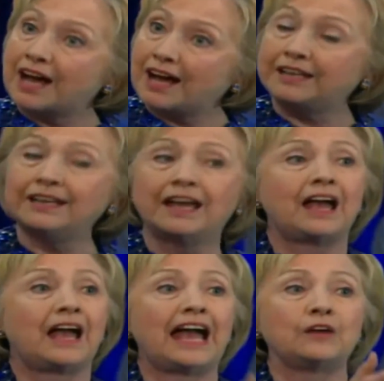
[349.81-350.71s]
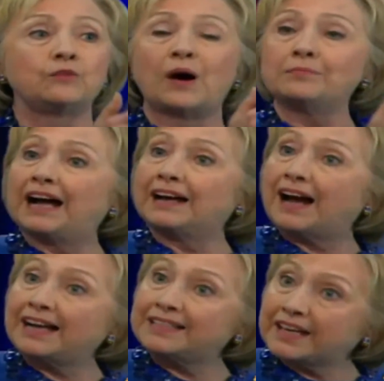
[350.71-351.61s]
done what my
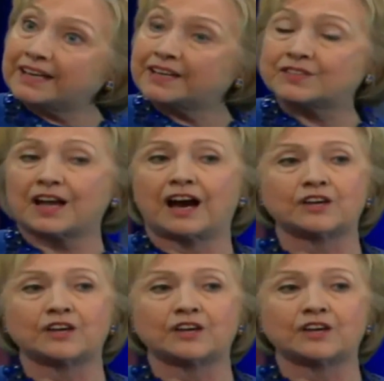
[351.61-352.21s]
ideas